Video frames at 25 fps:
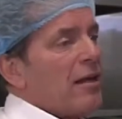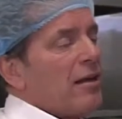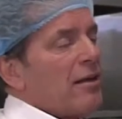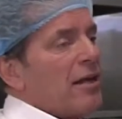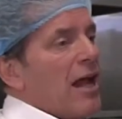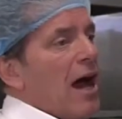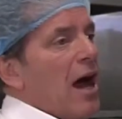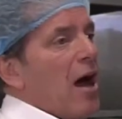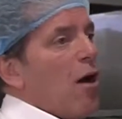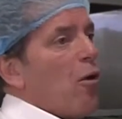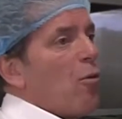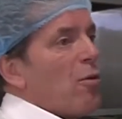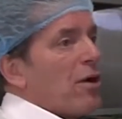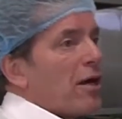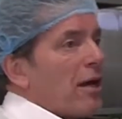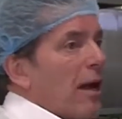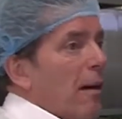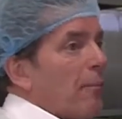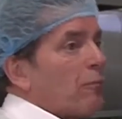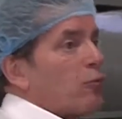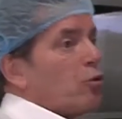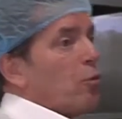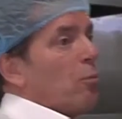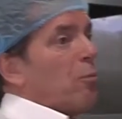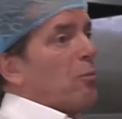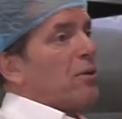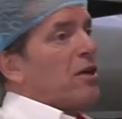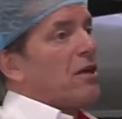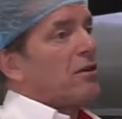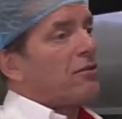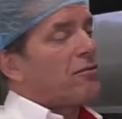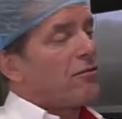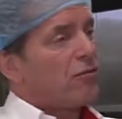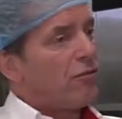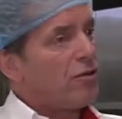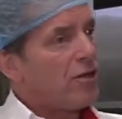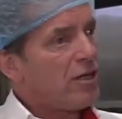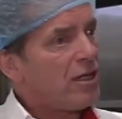now we come to
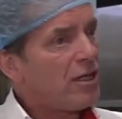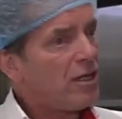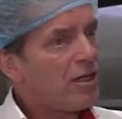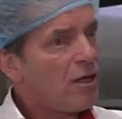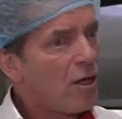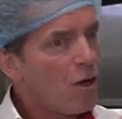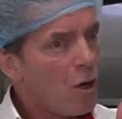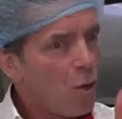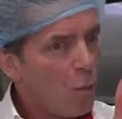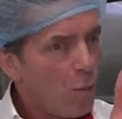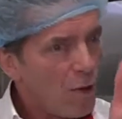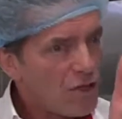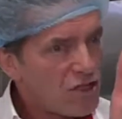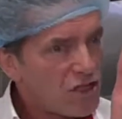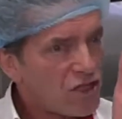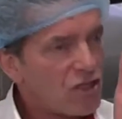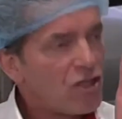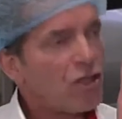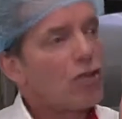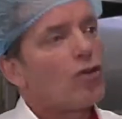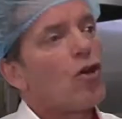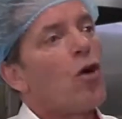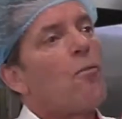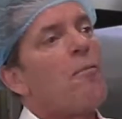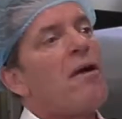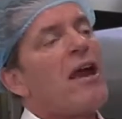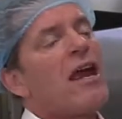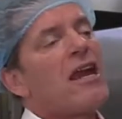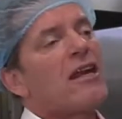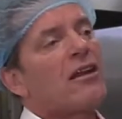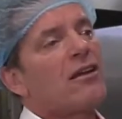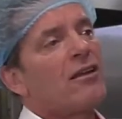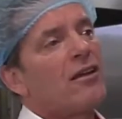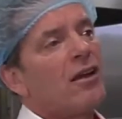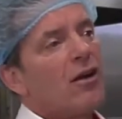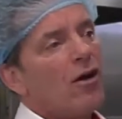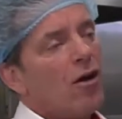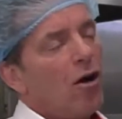P3, which is the
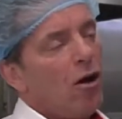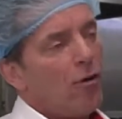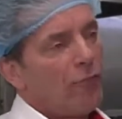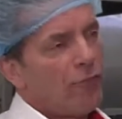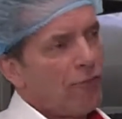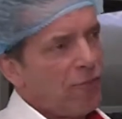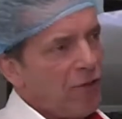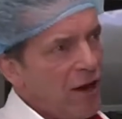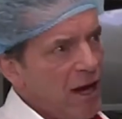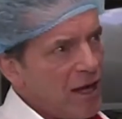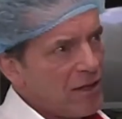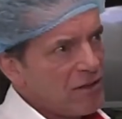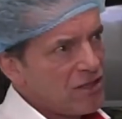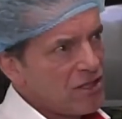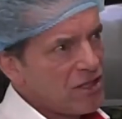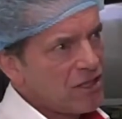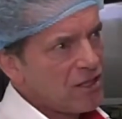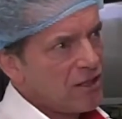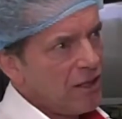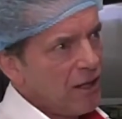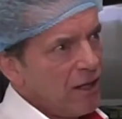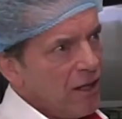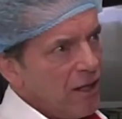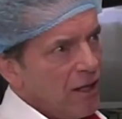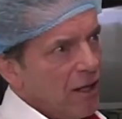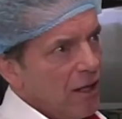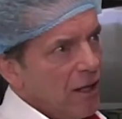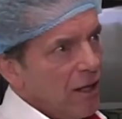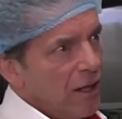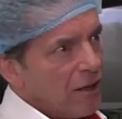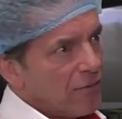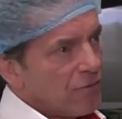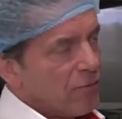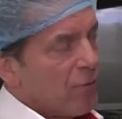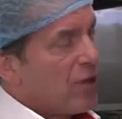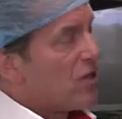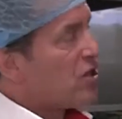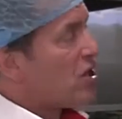domain of France,
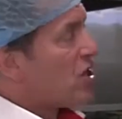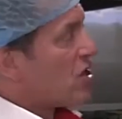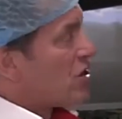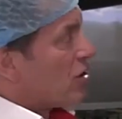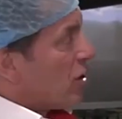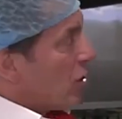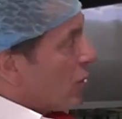which is the